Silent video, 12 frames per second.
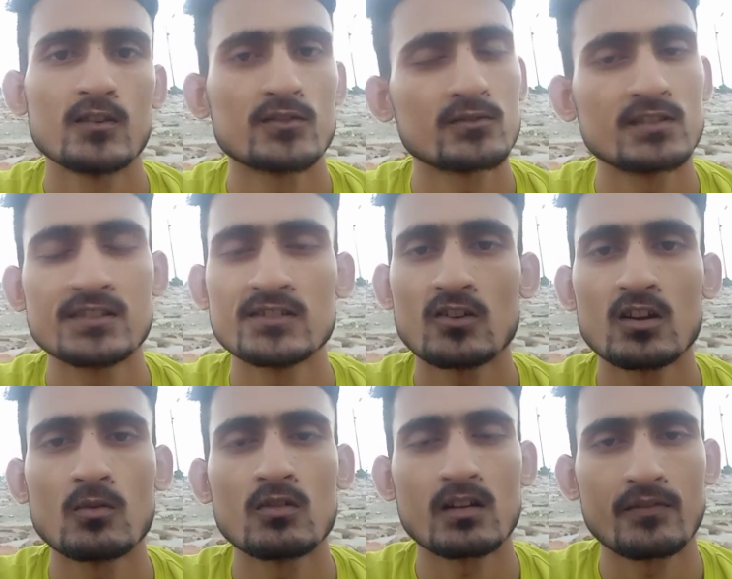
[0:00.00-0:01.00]
So this is all
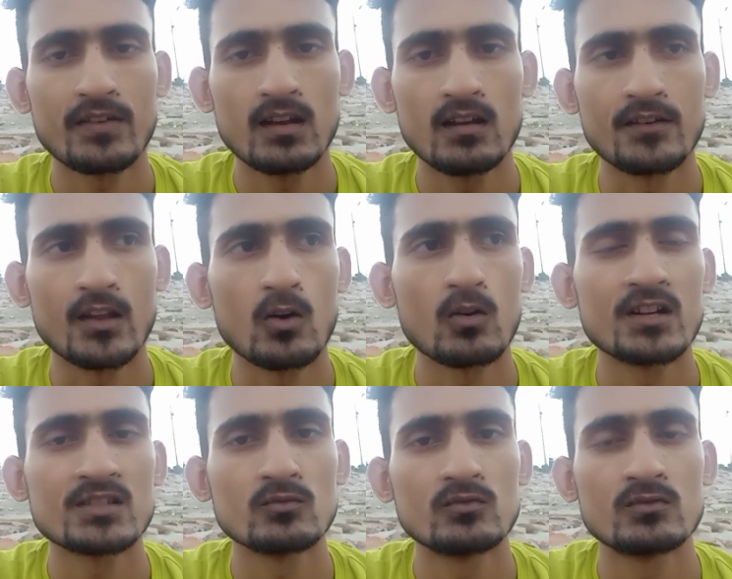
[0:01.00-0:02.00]
about Rafale. Now
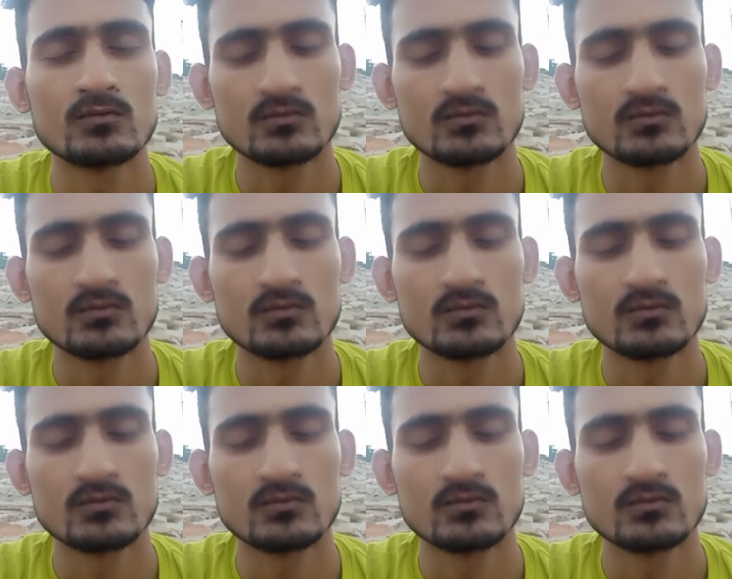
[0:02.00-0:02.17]
let's move